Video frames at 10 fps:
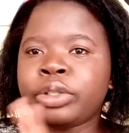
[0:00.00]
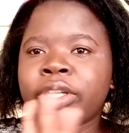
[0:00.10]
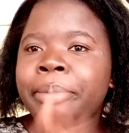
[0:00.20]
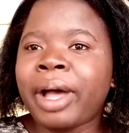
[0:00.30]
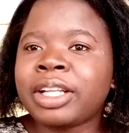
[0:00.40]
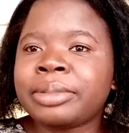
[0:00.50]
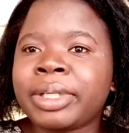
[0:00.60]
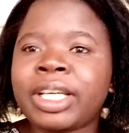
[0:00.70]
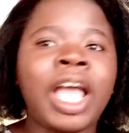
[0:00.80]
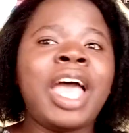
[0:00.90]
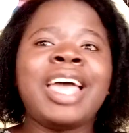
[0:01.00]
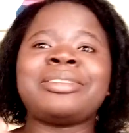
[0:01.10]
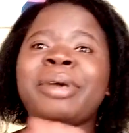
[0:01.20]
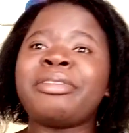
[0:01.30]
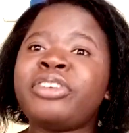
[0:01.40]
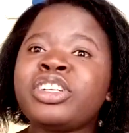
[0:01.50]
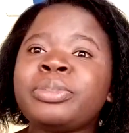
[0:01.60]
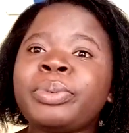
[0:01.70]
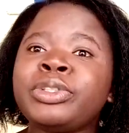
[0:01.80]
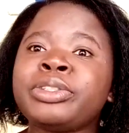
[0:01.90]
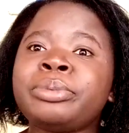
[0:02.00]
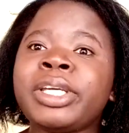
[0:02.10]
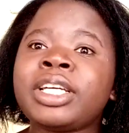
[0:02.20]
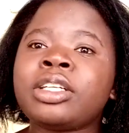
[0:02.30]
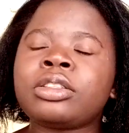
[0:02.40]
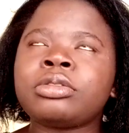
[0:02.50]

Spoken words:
during a pandemic. It's my first pandemic.